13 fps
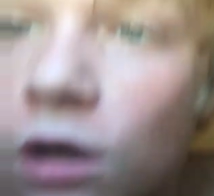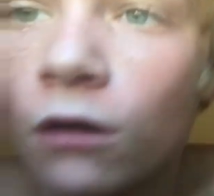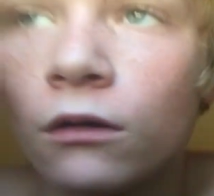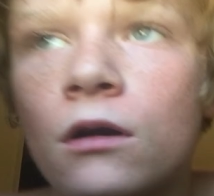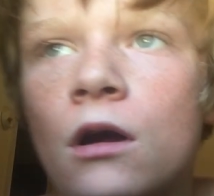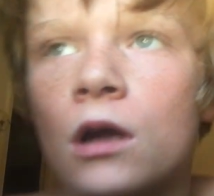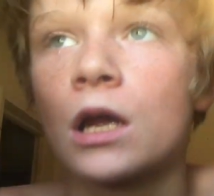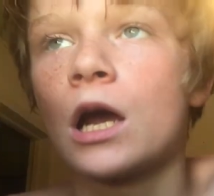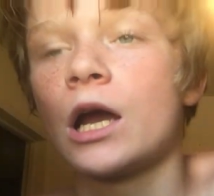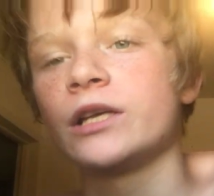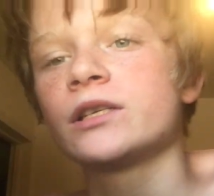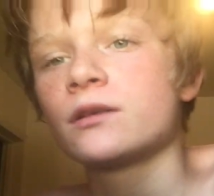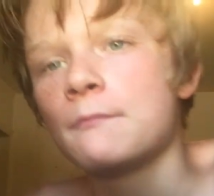going on,
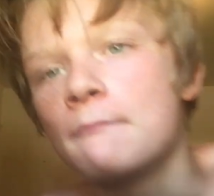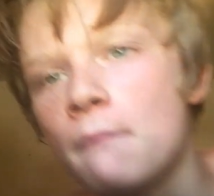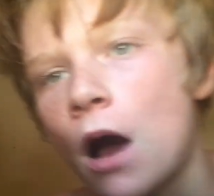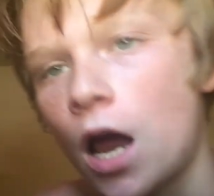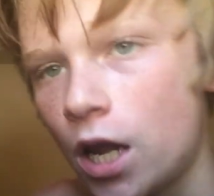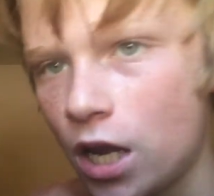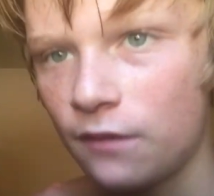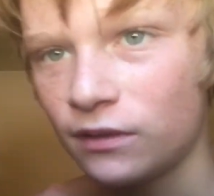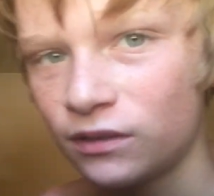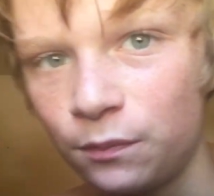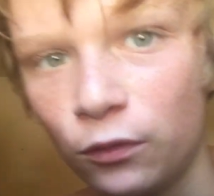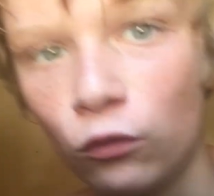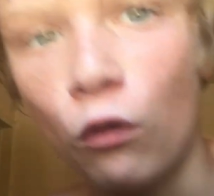guys? My name
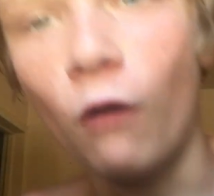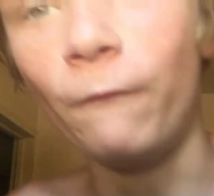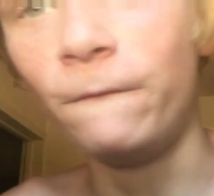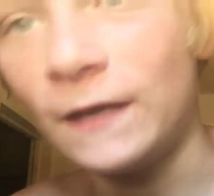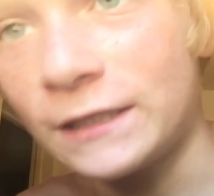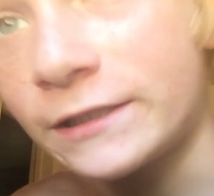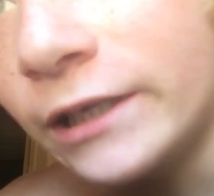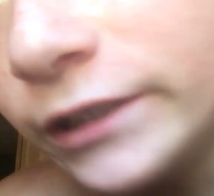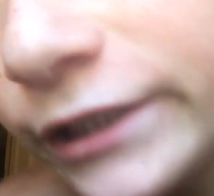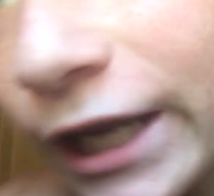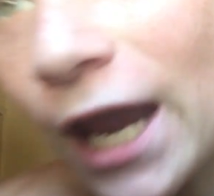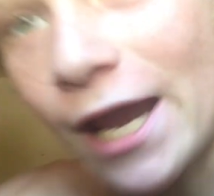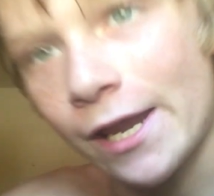is Blue Wolf, and
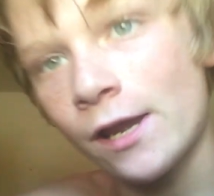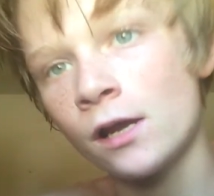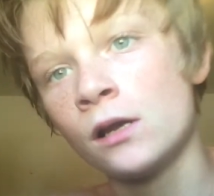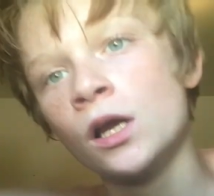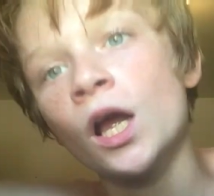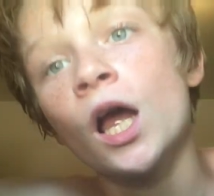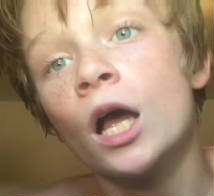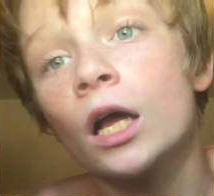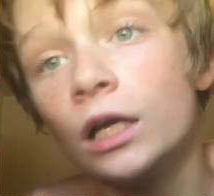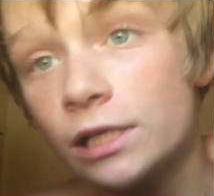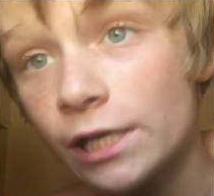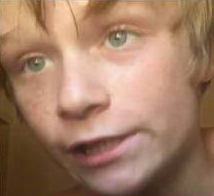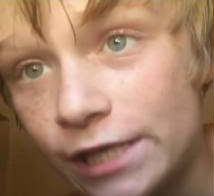today
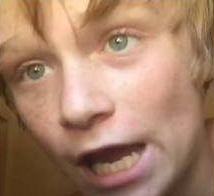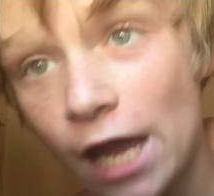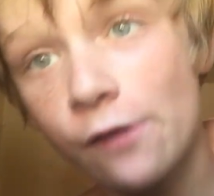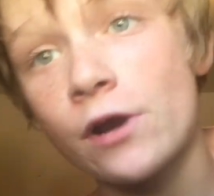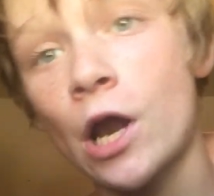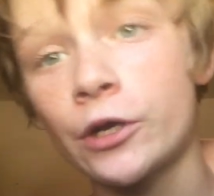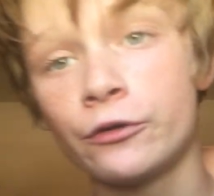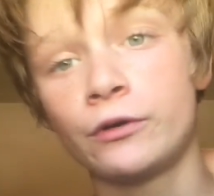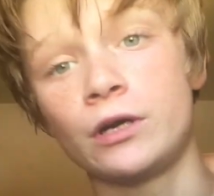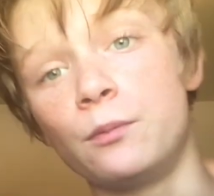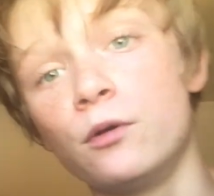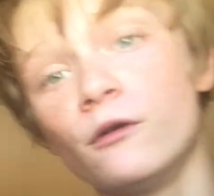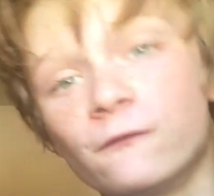we are
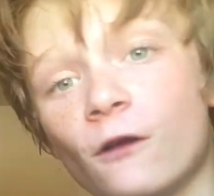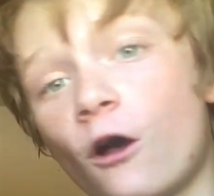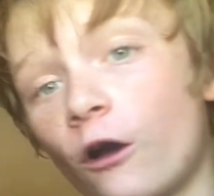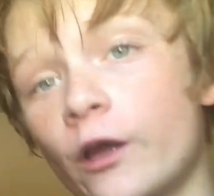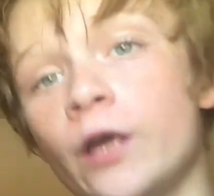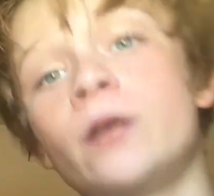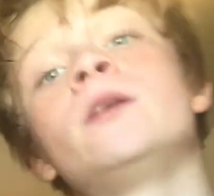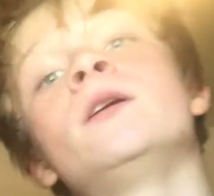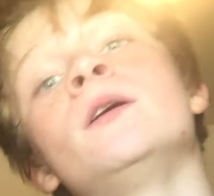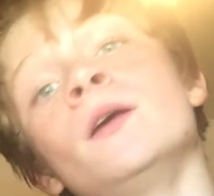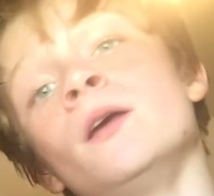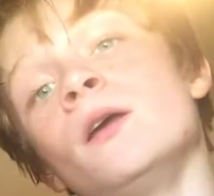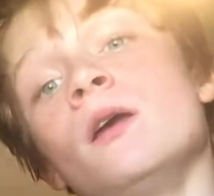doing a pool vlog.
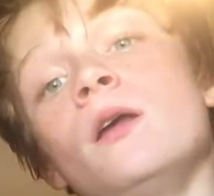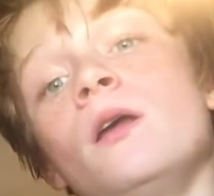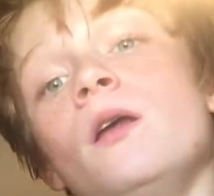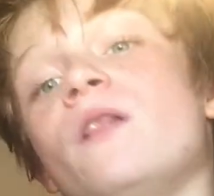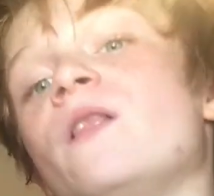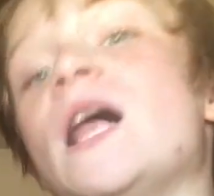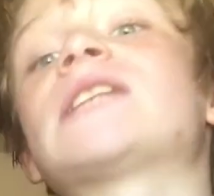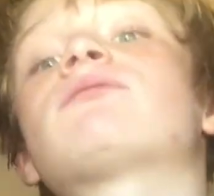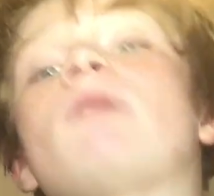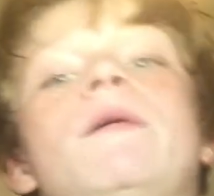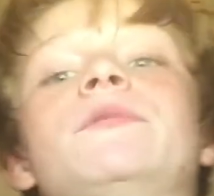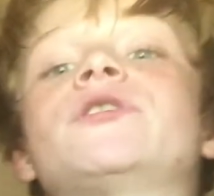That's why I'm